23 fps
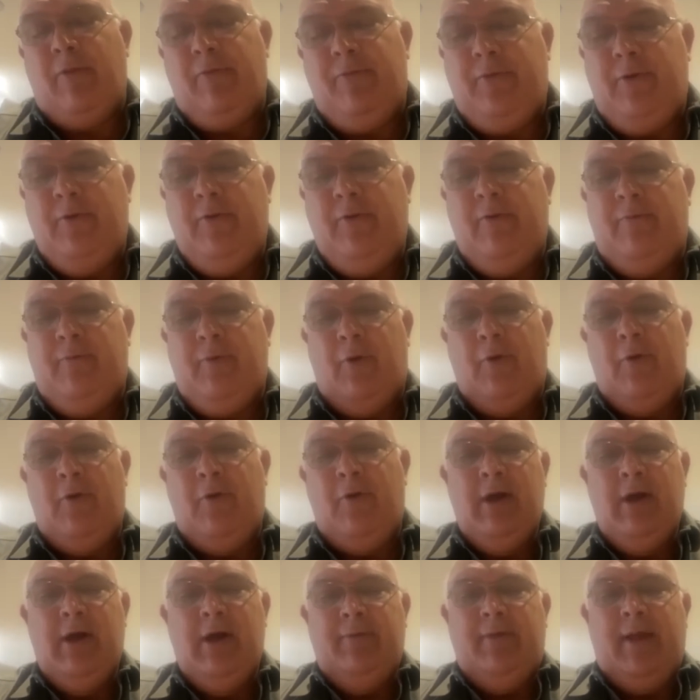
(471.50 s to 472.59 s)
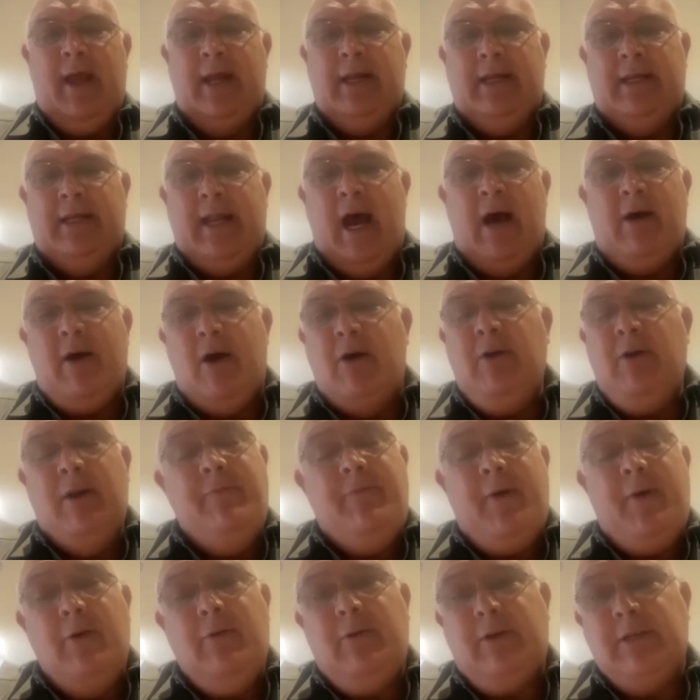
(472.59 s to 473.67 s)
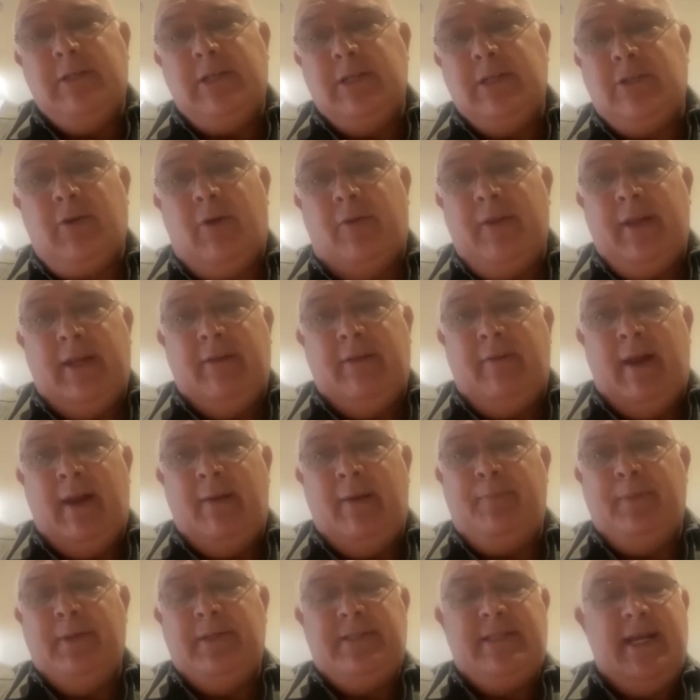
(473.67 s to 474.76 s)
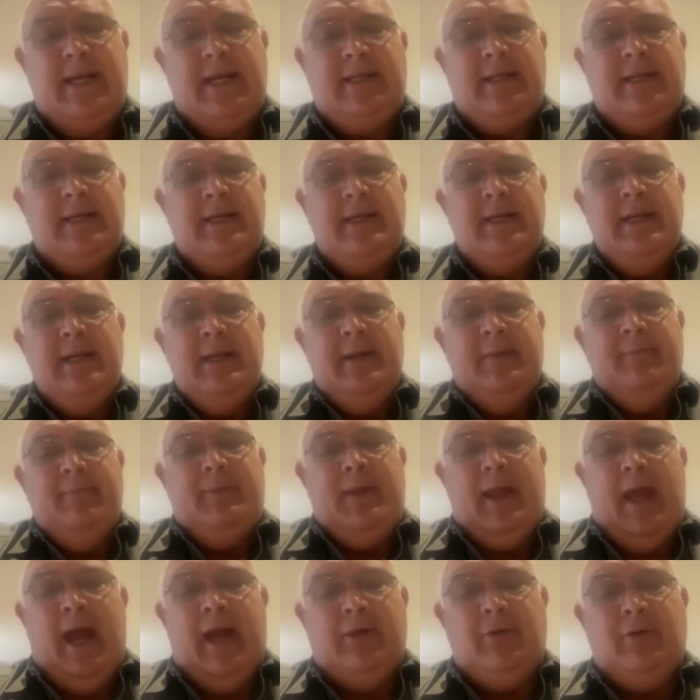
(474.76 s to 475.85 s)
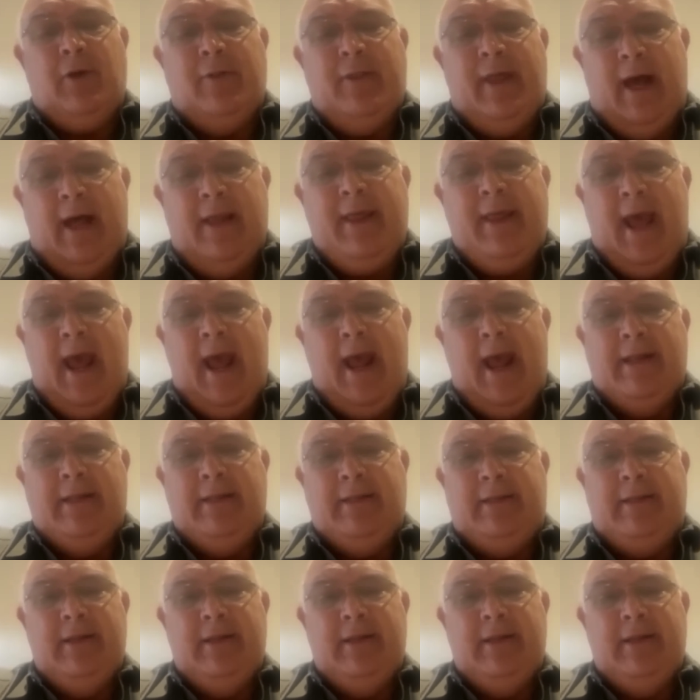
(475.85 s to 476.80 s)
through the floor and it now only focuses on the development sector. And on the other hand,